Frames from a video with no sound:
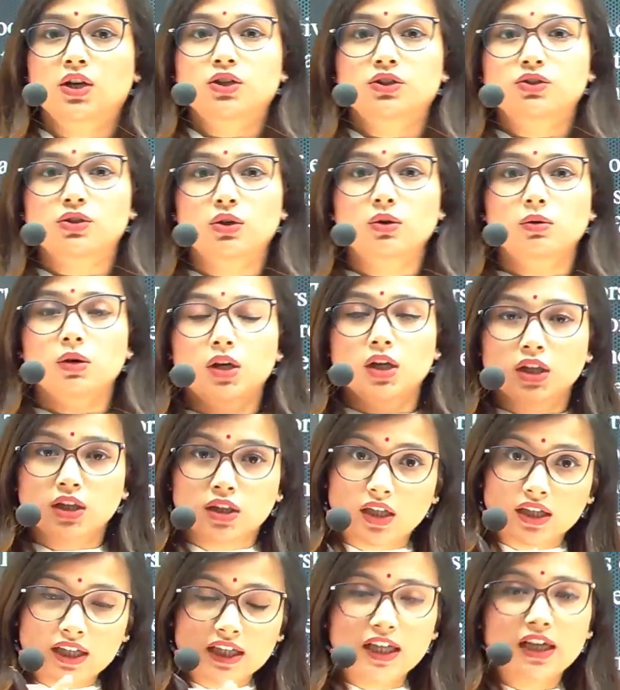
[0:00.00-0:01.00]
So
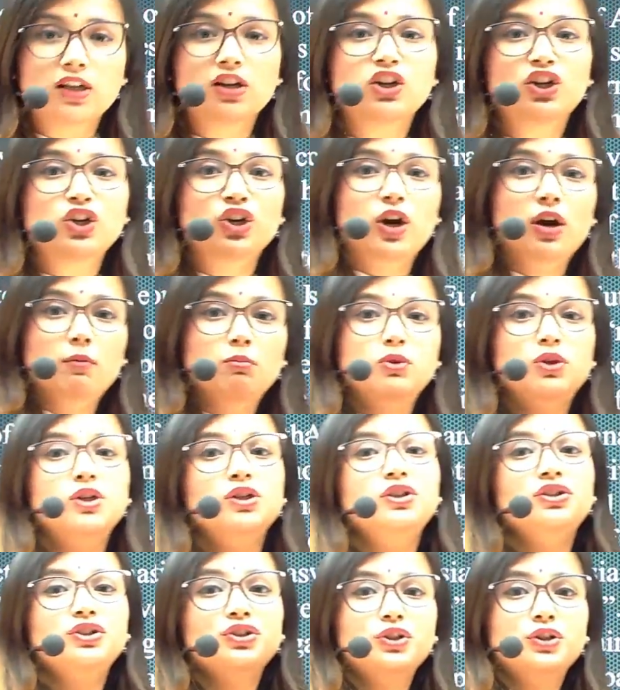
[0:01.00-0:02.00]
the killer or
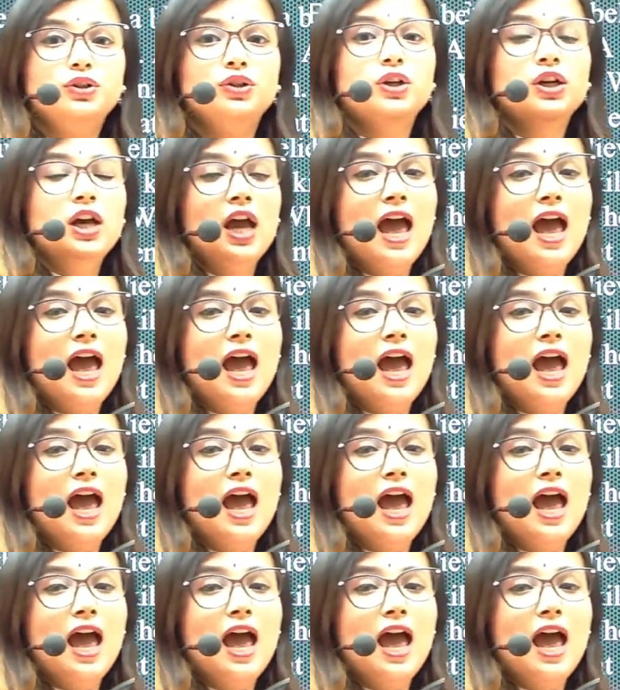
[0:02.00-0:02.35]
murderer